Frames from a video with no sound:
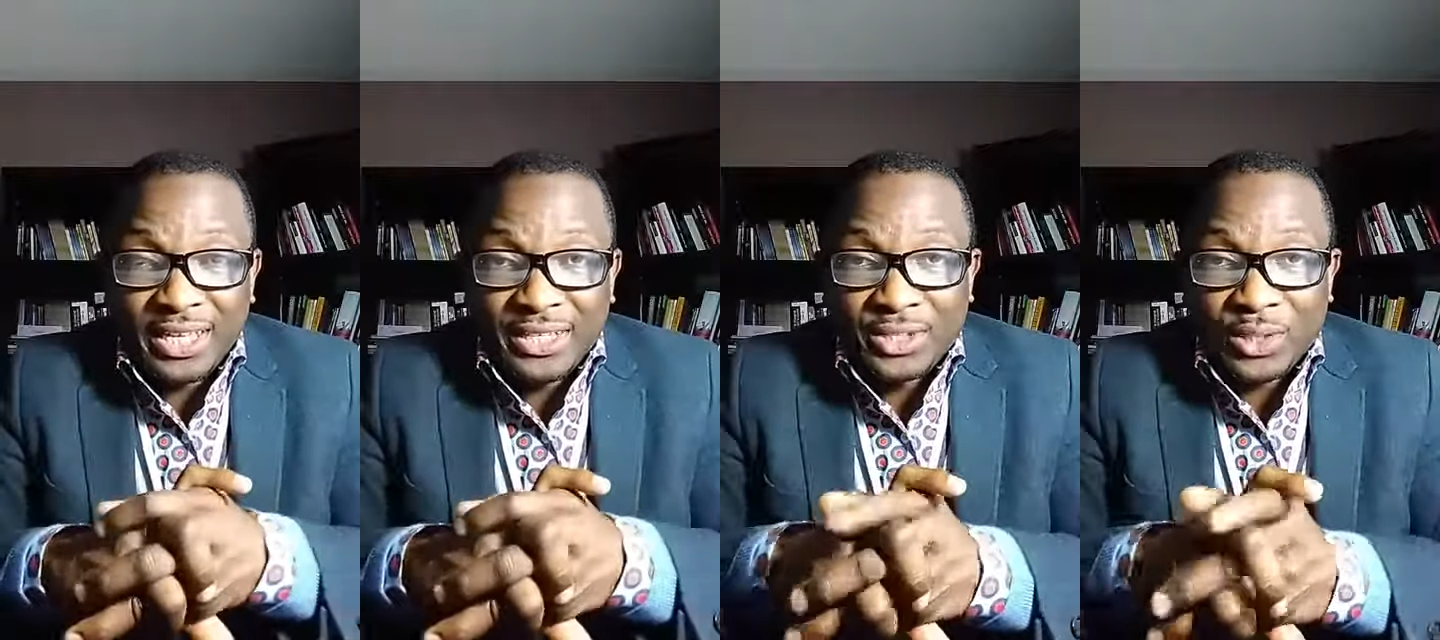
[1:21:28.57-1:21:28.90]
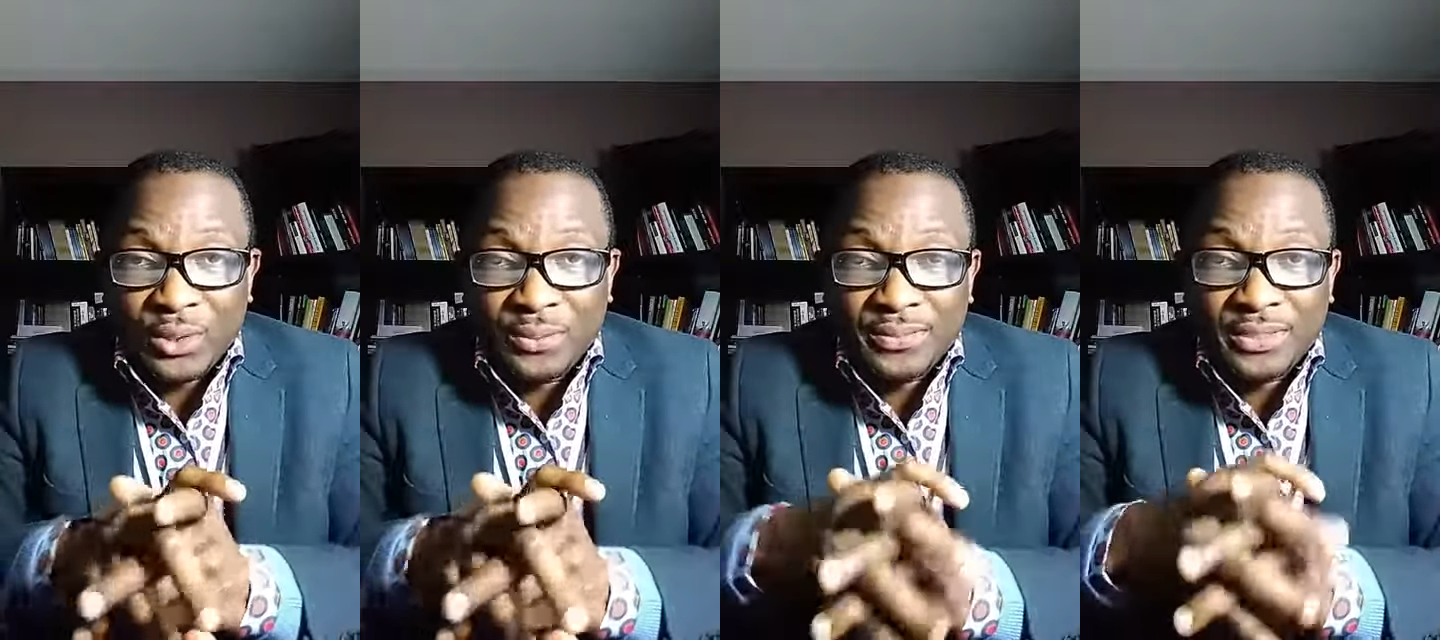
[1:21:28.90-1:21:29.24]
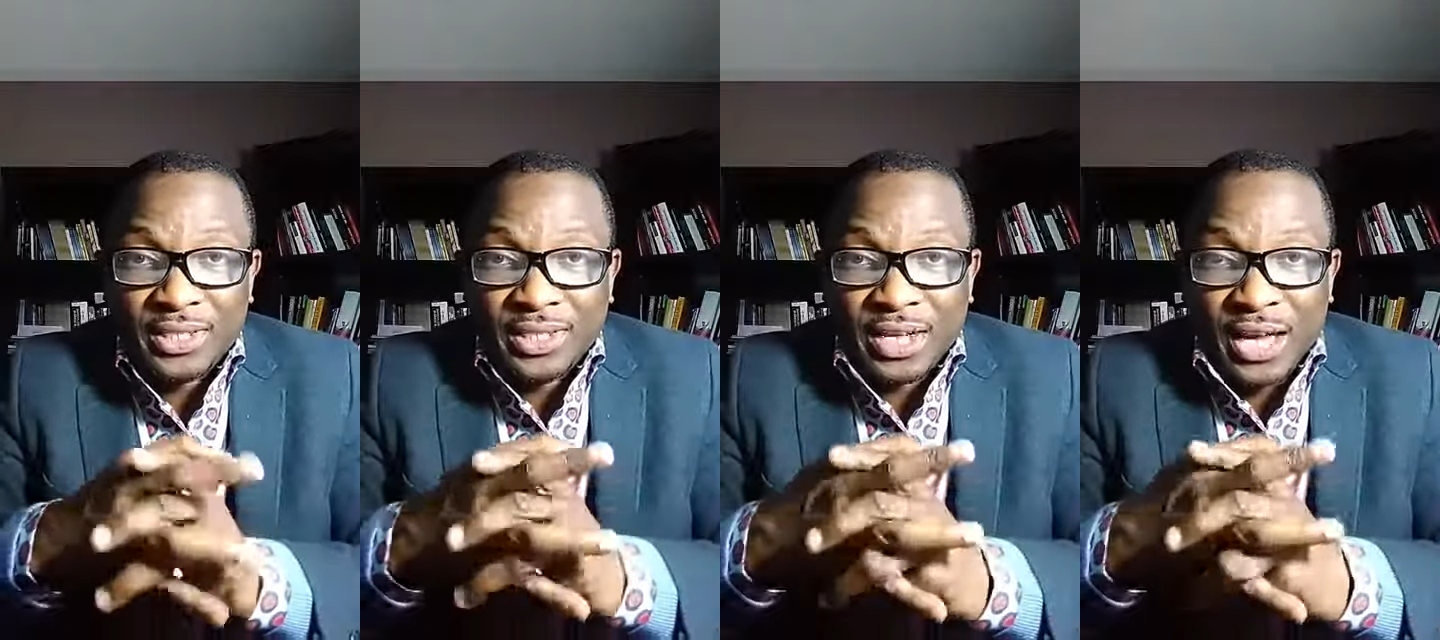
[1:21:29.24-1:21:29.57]
So
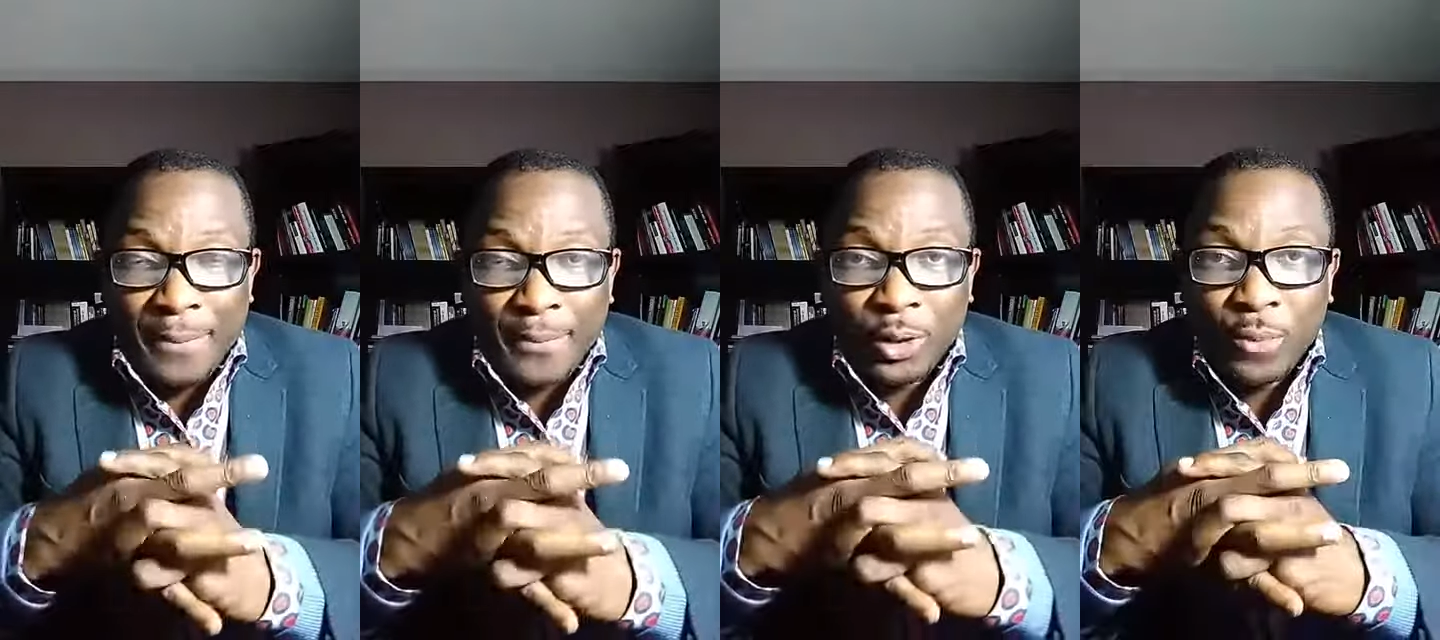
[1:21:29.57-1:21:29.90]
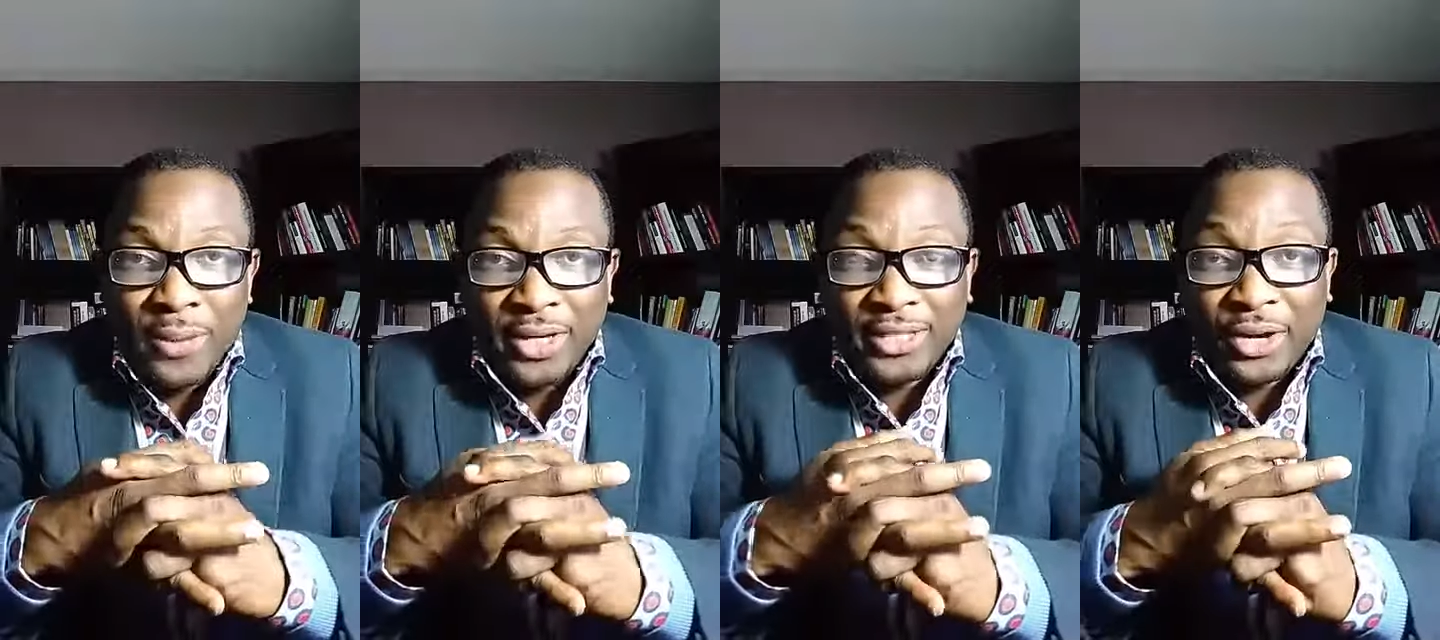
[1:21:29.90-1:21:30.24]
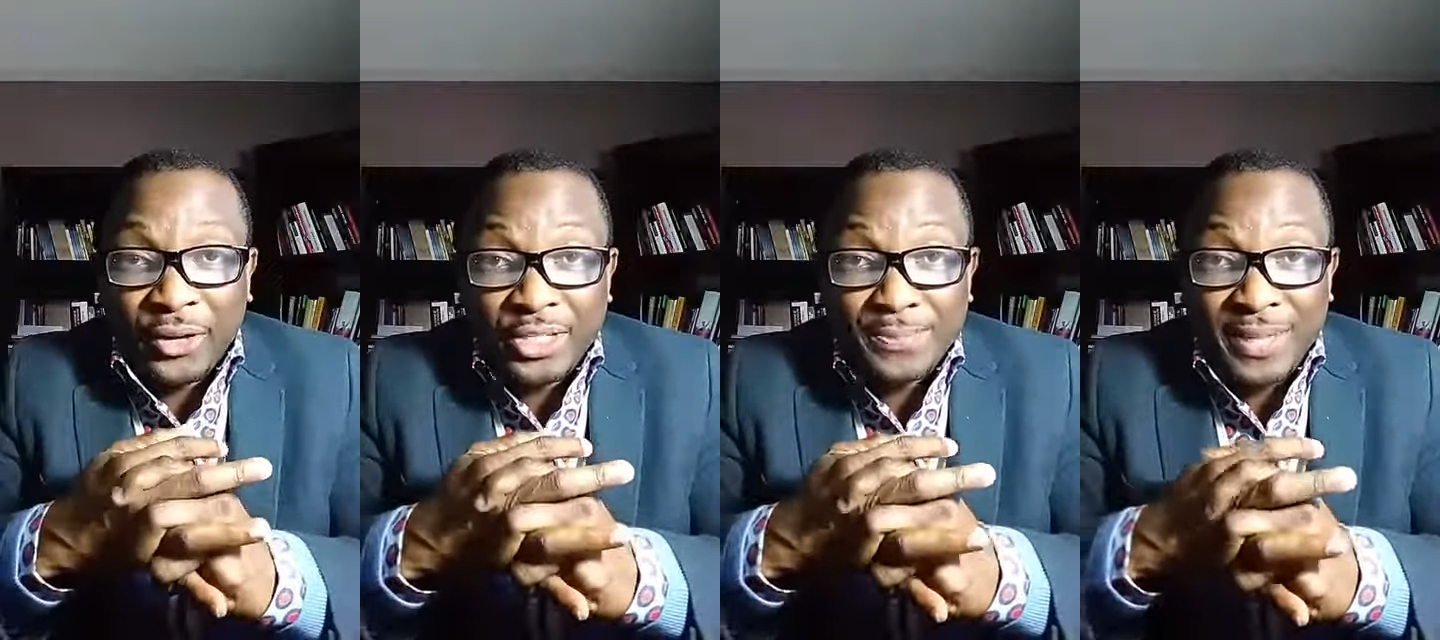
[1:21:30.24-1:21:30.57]
I'm going to make it a
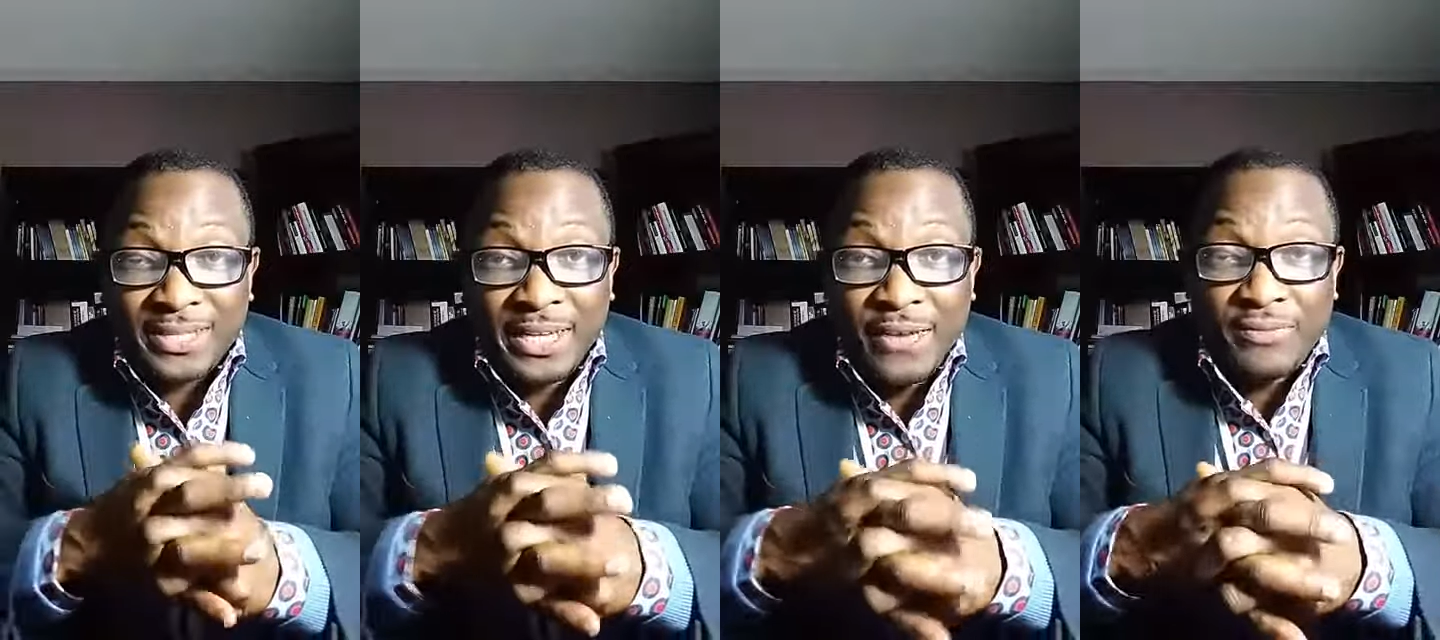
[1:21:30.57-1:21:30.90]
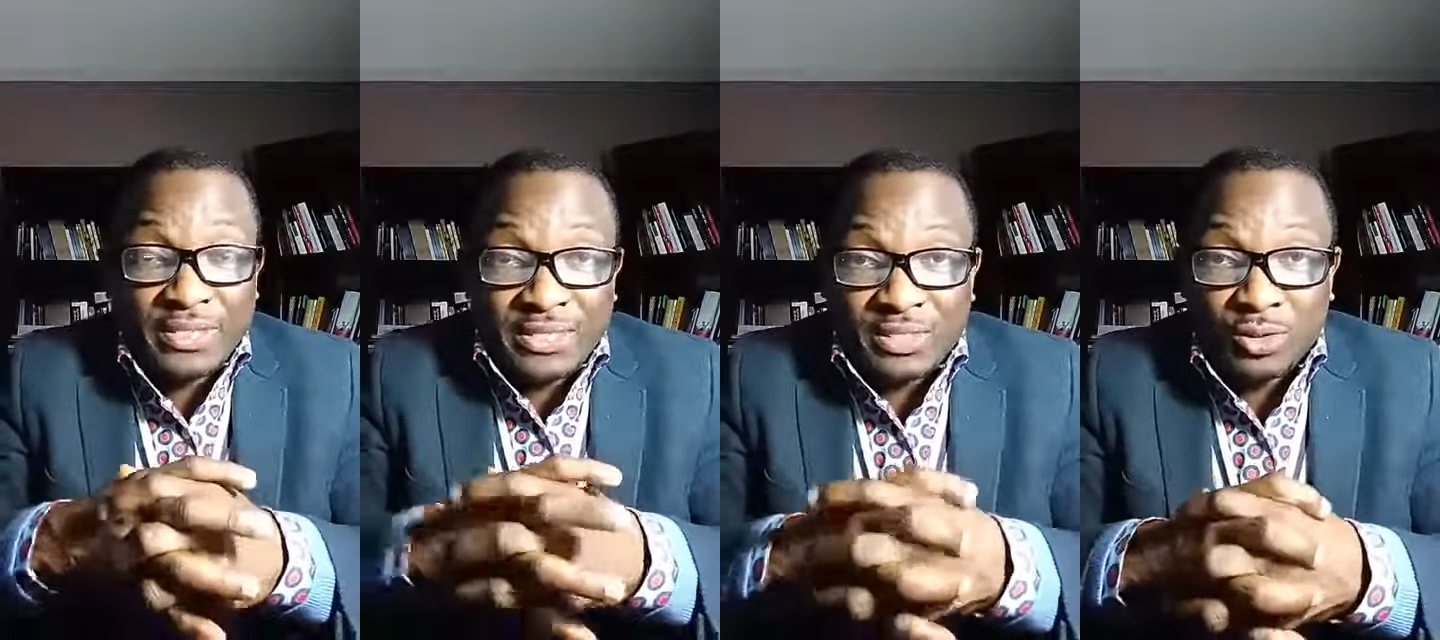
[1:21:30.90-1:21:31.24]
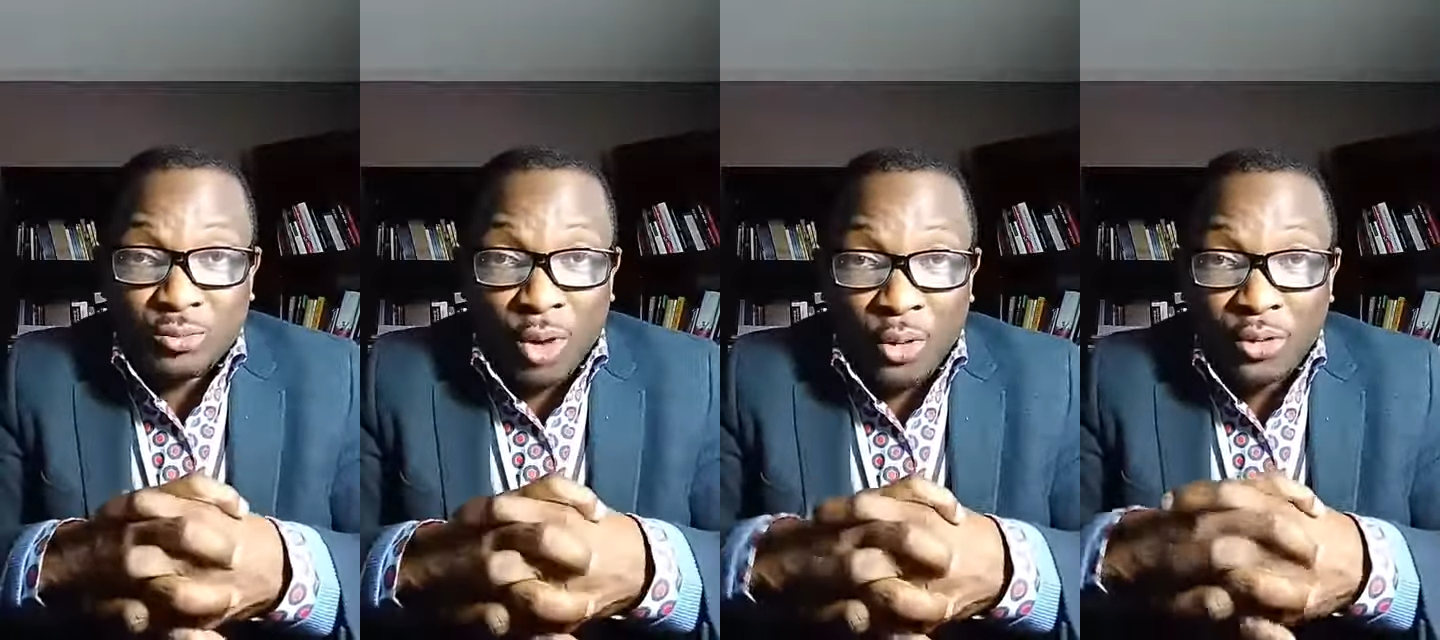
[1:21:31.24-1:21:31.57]
Christmas gift
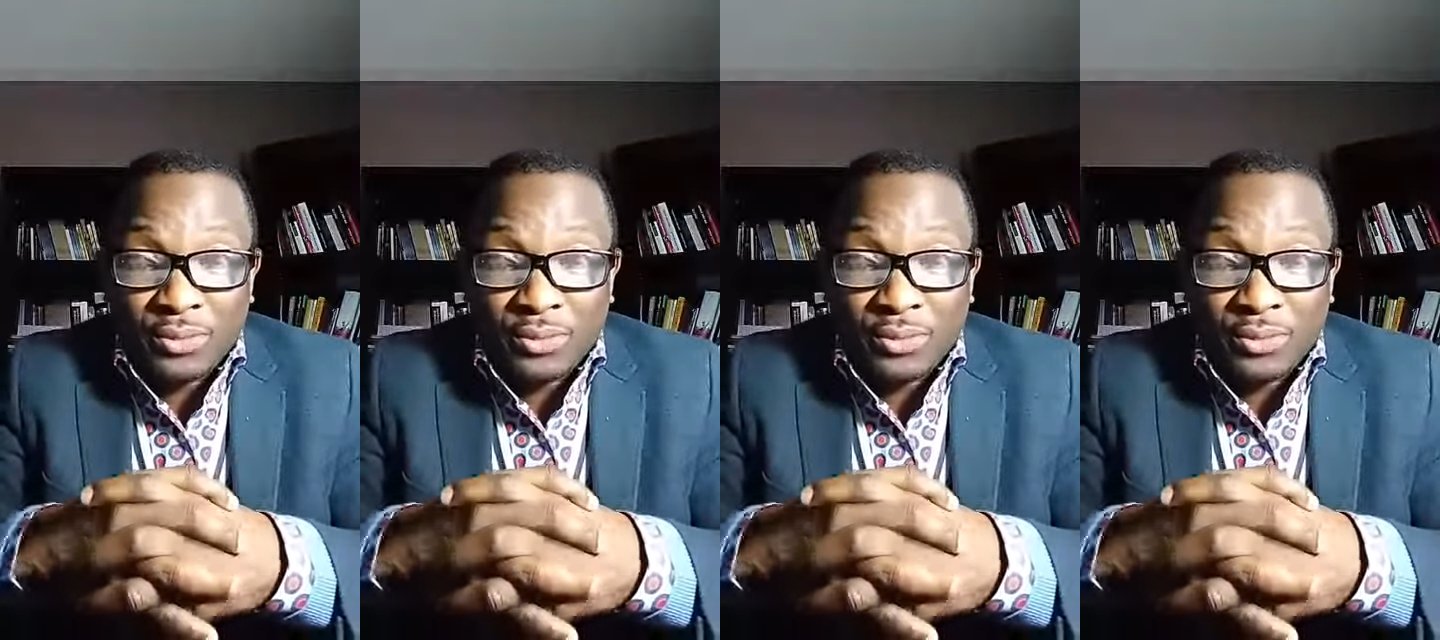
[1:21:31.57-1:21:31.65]
tomorrow.